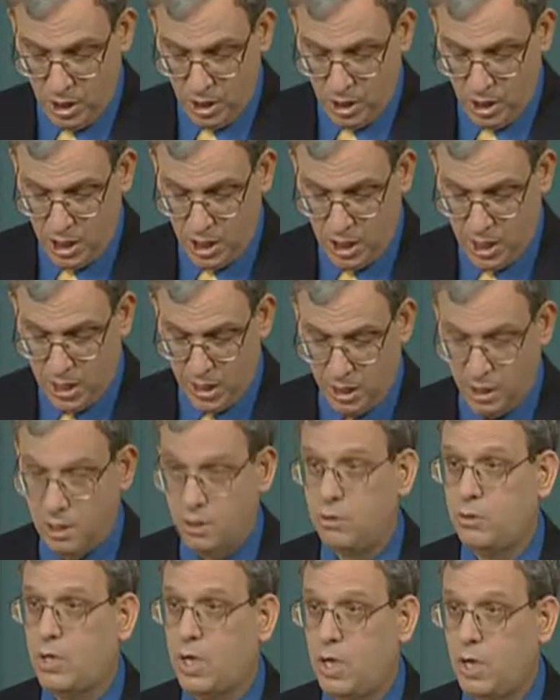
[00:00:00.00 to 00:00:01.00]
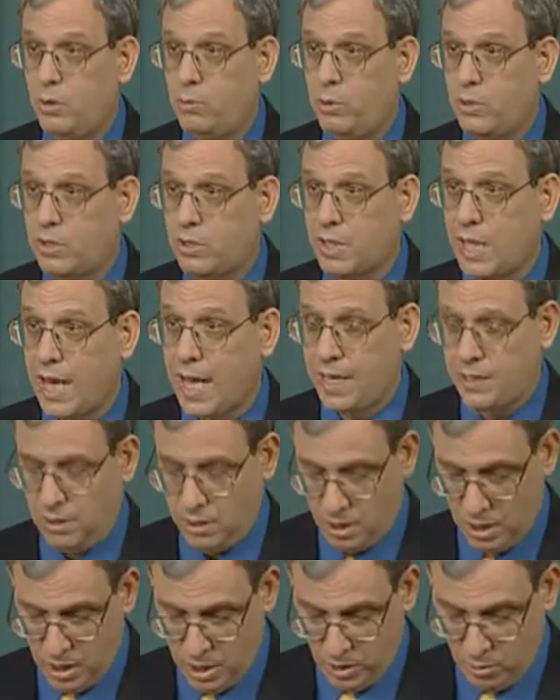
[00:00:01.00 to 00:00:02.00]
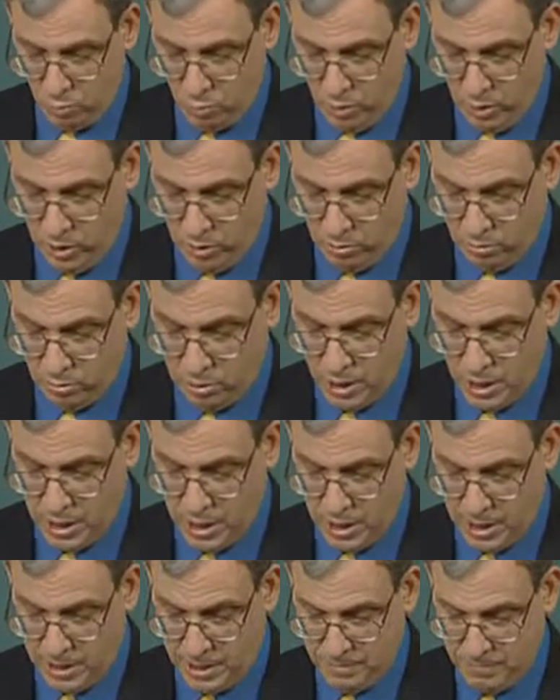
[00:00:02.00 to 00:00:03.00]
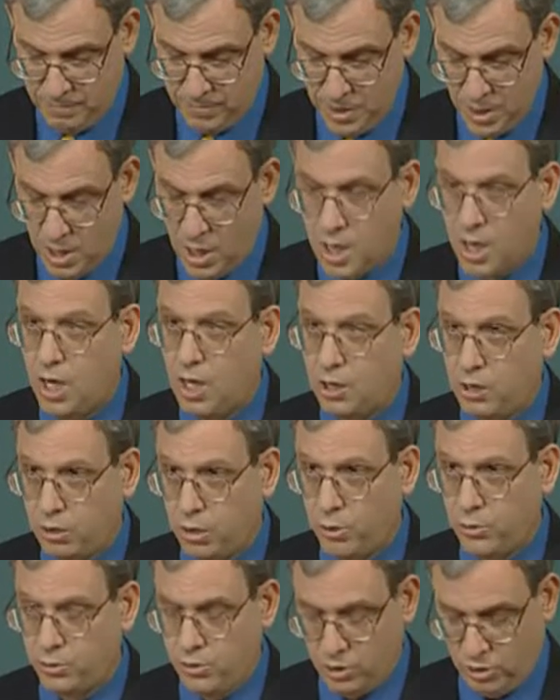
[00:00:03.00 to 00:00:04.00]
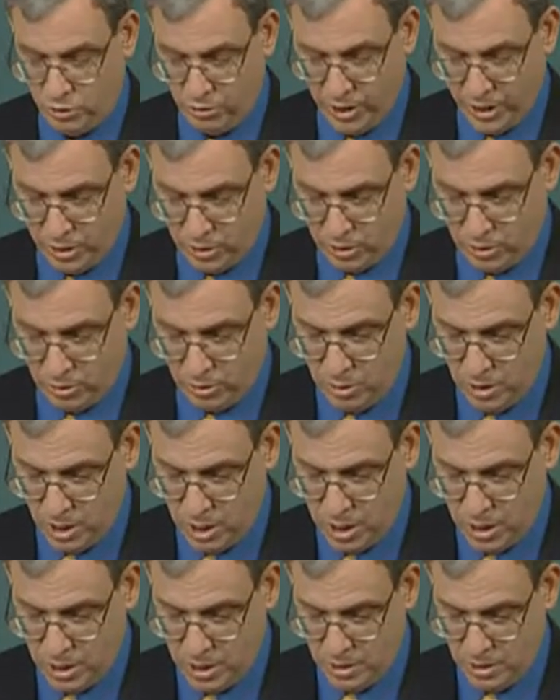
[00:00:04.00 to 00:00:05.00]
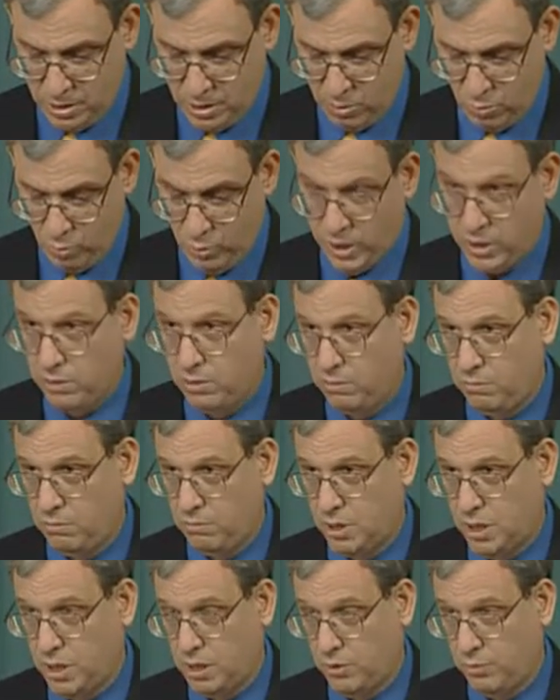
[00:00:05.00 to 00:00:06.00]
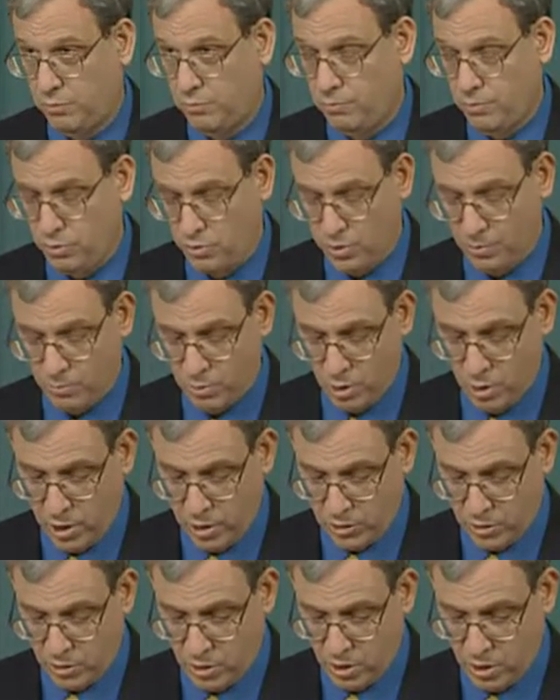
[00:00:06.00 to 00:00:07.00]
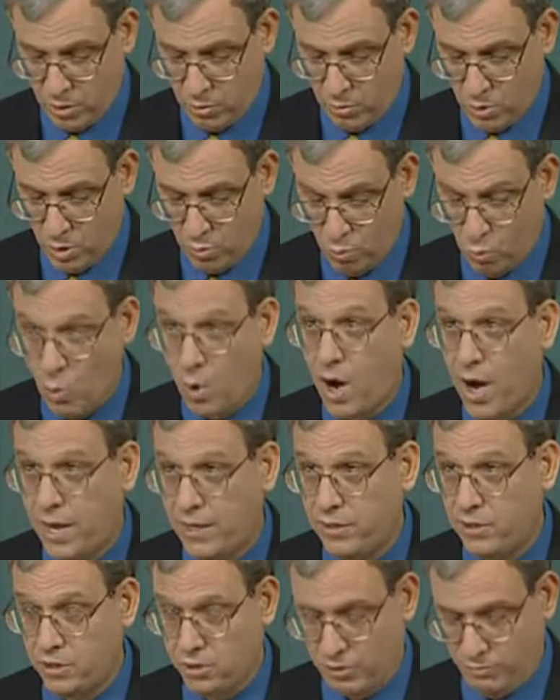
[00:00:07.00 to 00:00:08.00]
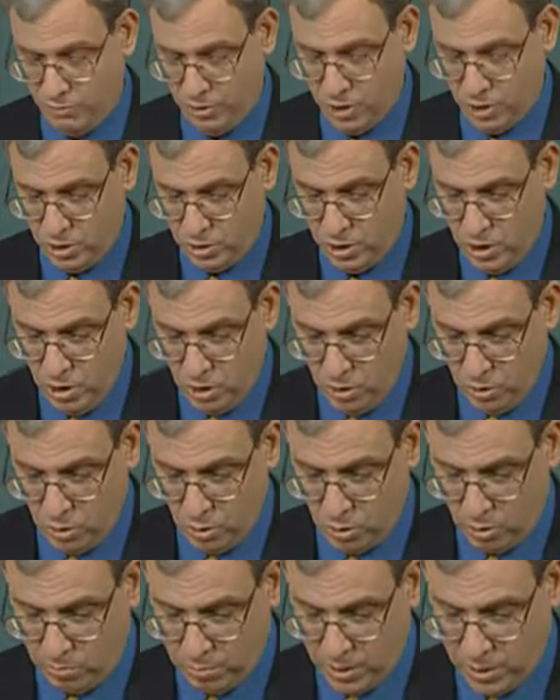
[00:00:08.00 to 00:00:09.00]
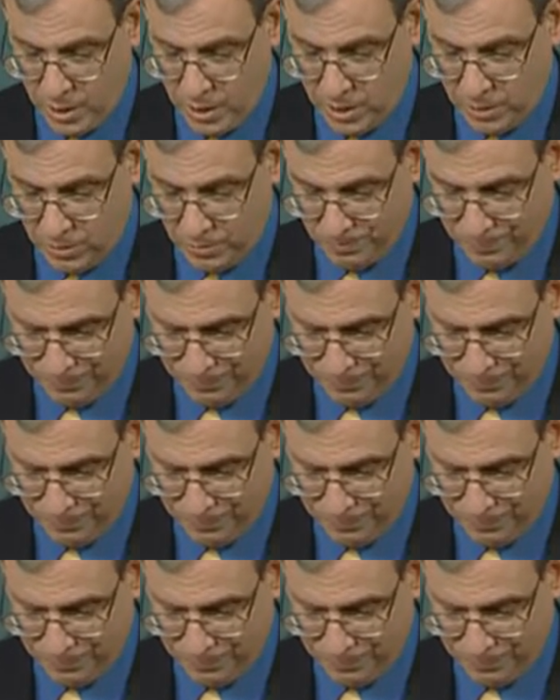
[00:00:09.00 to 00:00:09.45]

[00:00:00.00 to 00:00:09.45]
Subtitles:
And with that, we'll close this lecture with some thoughts on why this division took place.